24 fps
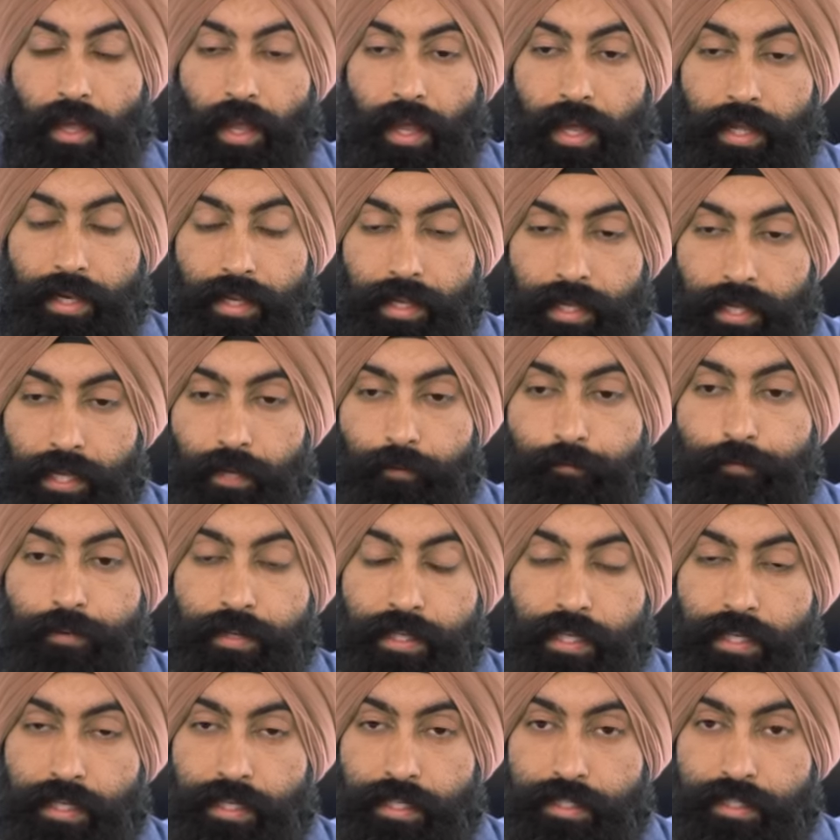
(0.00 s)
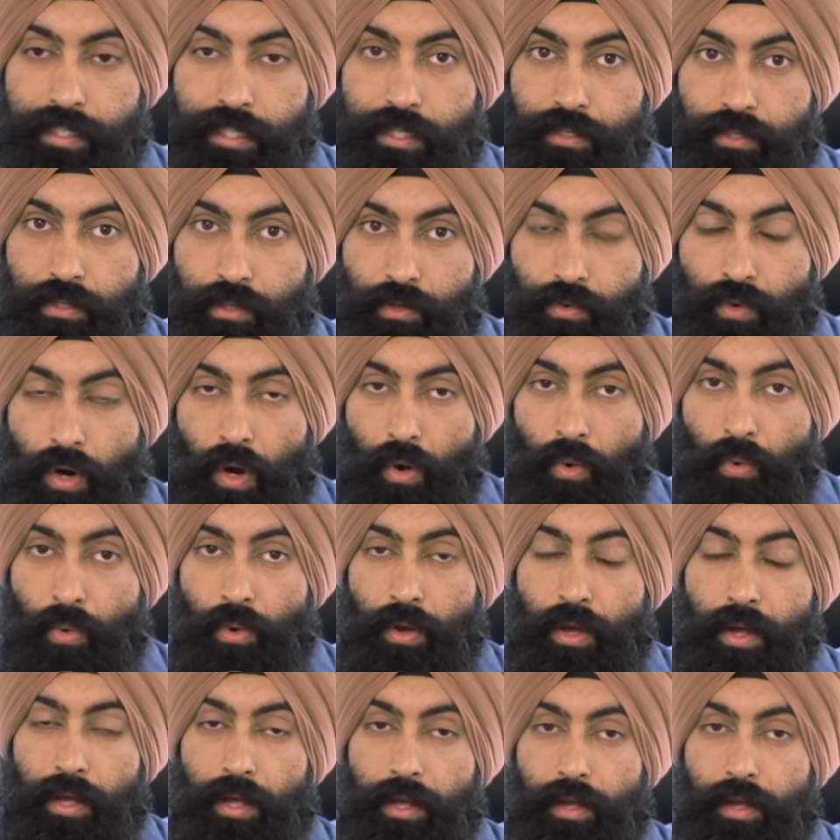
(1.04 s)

And if you can continue to grow